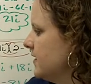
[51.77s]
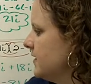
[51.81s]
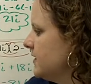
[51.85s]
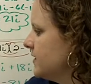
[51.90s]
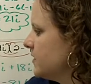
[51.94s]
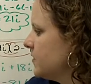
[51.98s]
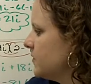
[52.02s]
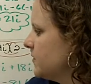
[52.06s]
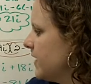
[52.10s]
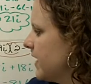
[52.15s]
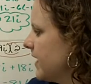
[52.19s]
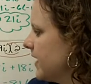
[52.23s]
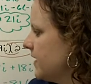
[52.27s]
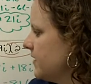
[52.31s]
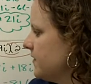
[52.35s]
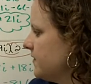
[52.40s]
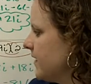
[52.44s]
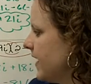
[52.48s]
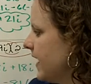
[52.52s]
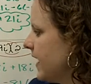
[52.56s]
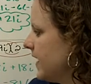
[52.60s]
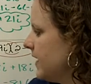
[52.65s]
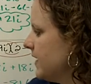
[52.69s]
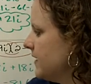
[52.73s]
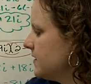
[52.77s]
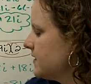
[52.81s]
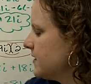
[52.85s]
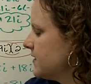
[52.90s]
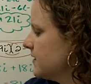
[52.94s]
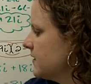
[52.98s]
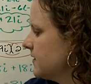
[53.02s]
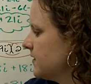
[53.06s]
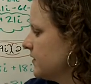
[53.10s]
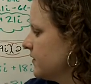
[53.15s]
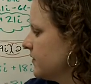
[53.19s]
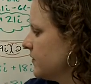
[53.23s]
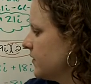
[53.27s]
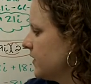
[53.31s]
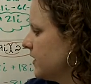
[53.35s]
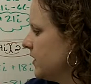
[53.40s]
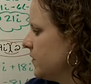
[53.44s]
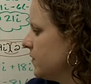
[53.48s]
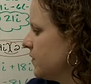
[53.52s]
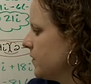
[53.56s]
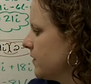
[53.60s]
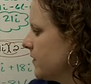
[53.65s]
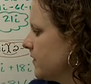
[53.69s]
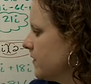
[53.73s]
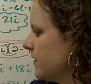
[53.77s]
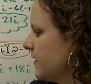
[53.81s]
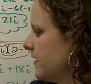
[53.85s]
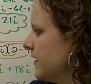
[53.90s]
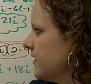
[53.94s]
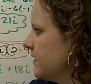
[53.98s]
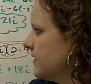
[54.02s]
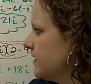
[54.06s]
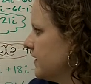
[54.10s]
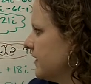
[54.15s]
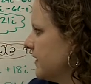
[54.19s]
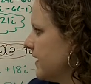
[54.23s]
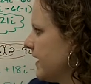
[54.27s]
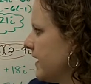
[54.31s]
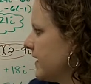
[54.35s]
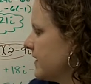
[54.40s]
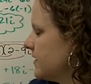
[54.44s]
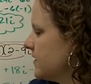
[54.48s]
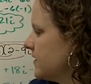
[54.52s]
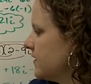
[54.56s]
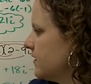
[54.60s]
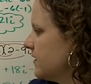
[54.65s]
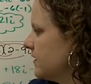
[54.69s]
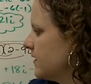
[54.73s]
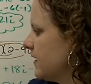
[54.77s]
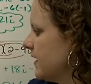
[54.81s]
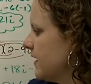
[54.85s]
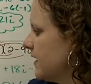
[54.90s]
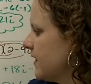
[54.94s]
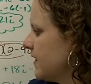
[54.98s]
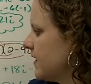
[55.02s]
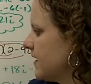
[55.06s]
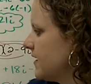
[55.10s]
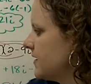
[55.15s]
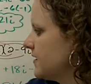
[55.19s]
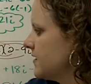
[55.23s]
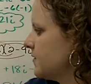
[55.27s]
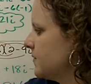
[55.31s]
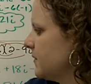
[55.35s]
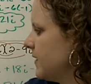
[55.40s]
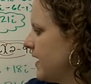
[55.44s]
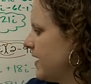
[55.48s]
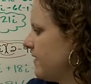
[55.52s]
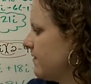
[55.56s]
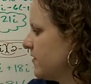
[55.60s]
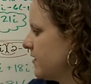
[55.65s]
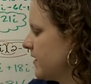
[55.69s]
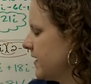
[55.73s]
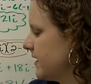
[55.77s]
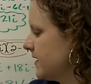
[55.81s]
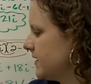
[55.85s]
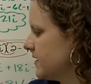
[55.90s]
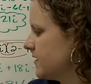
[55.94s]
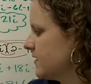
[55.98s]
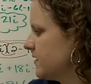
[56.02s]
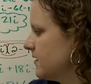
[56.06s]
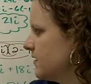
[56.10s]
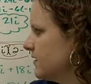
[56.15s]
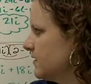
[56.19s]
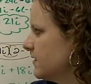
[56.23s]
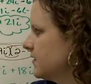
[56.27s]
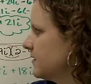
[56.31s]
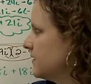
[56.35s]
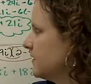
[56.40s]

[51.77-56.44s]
So -8, reorder it, it has to look like this. We have our answer.